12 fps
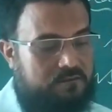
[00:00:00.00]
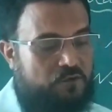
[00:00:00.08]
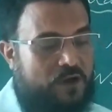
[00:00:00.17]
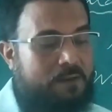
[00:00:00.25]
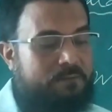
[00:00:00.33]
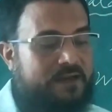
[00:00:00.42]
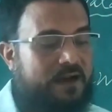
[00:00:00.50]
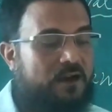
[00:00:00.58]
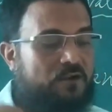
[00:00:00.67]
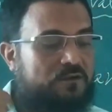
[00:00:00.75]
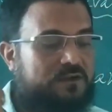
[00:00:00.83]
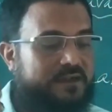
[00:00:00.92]
We have
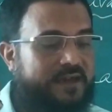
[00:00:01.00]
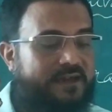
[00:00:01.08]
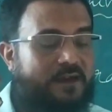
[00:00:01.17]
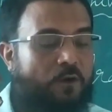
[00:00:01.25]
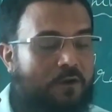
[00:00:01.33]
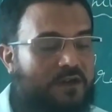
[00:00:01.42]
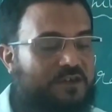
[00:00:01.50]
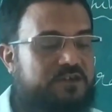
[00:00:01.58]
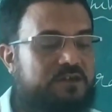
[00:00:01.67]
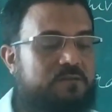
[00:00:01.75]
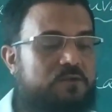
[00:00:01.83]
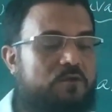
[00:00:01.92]
begun to take a
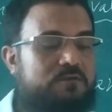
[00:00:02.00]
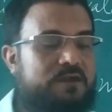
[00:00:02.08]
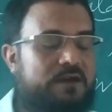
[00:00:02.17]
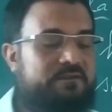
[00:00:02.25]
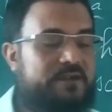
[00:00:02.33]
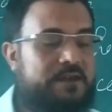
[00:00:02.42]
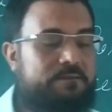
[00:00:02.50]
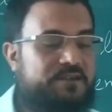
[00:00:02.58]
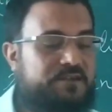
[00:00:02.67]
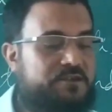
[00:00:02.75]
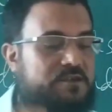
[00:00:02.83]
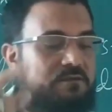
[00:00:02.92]
holistic view of the very
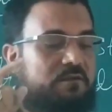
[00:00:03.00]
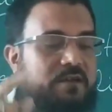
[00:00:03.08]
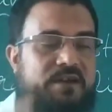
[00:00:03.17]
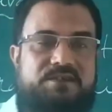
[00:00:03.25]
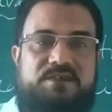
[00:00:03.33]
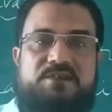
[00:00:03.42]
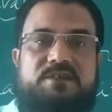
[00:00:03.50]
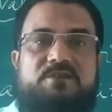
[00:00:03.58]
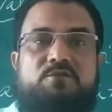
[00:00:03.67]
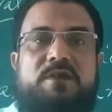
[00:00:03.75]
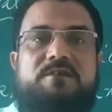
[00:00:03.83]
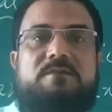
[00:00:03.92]
basis of our
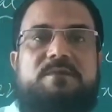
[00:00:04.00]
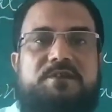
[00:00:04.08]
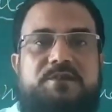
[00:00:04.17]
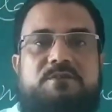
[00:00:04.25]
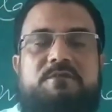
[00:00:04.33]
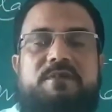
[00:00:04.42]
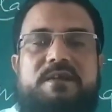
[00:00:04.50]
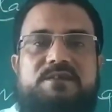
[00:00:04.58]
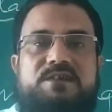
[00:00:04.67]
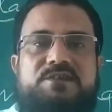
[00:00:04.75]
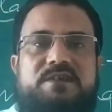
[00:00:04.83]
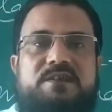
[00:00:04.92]
existence. What is the basis of our
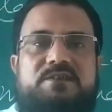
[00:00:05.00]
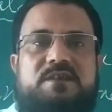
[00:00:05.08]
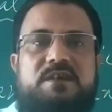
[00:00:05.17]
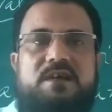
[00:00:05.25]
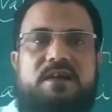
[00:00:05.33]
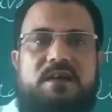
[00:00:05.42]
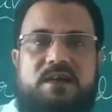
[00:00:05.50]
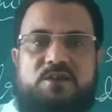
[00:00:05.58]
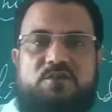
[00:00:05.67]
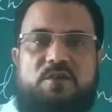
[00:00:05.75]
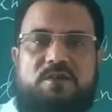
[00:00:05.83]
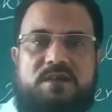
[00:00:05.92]
existence? It
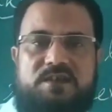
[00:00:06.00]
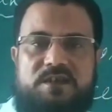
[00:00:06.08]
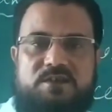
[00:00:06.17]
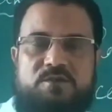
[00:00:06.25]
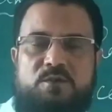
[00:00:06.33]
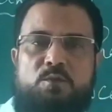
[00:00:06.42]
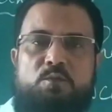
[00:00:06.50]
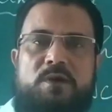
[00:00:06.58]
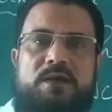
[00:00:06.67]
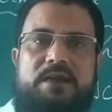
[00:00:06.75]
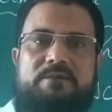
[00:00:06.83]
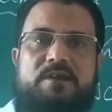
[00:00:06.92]
is not that just
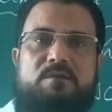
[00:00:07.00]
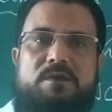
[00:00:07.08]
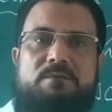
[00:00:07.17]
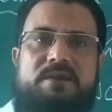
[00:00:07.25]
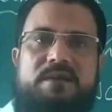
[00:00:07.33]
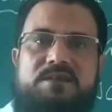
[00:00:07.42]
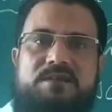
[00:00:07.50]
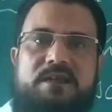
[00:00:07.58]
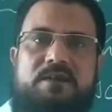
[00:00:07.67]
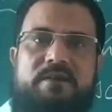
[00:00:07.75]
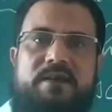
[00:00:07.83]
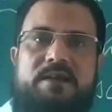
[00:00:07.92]
we live, human beings
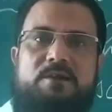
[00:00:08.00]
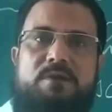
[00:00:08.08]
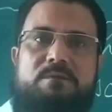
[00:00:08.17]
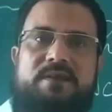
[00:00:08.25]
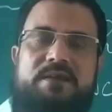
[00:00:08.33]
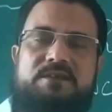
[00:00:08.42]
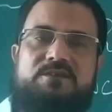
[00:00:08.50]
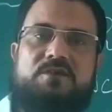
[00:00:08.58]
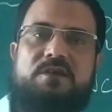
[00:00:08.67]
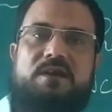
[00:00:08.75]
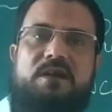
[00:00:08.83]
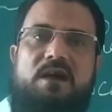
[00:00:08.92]
live, and human beings
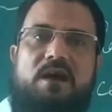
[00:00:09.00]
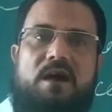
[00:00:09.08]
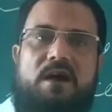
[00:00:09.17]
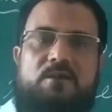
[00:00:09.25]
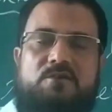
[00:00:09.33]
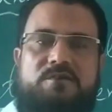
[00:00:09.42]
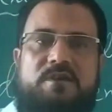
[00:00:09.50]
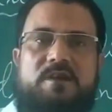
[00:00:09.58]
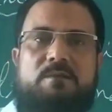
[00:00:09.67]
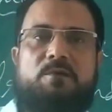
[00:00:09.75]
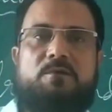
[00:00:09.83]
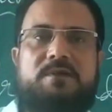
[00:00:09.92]
are
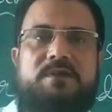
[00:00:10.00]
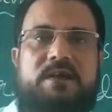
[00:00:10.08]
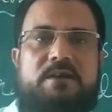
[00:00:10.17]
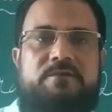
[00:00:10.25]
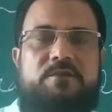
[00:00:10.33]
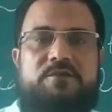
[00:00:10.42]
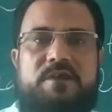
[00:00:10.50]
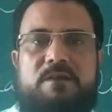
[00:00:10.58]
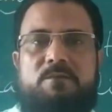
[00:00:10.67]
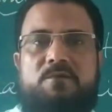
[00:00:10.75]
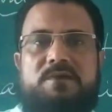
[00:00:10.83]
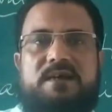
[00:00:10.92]
concerned about their future,
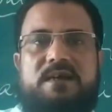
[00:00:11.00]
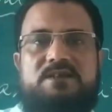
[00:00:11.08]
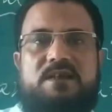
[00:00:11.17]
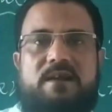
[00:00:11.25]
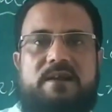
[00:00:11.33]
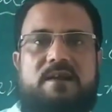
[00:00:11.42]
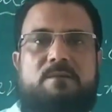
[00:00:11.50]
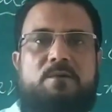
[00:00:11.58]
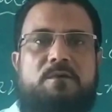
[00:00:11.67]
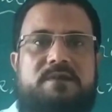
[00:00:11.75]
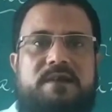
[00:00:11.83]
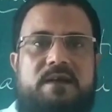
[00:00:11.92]
about their children,
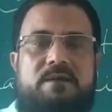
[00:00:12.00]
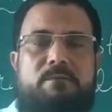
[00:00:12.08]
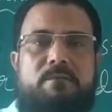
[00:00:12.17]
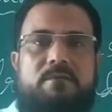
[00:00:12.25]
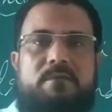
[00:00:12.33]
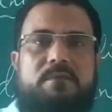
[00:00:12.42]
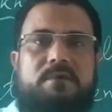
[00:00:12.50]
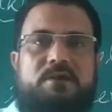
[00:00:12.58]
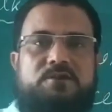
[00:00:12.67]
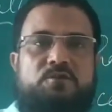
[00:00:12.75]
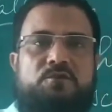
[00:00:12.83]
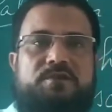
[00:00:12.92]
about their
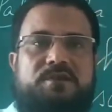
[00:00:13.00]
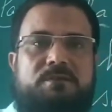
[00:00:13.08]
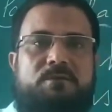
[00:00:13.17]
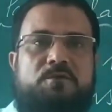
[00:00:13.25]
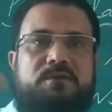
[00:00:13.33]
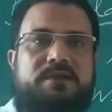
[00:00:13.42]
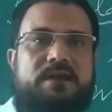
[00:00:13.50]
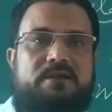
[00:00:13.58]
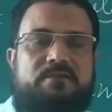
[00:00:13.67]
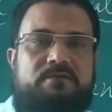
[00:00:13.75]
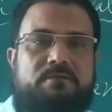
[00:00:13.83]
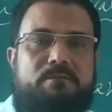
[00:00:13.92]
resources, about
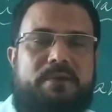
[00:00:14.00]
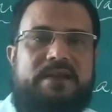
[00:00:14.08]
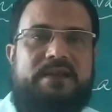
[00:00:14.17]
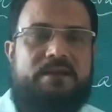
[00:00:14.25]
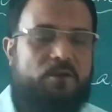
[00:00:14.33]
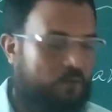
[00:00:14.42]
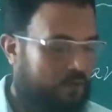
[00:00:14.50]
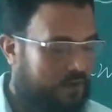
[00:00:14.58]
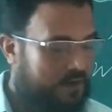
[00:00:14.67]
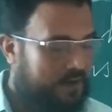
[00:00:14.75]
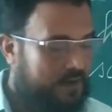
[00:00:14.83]
their money. No.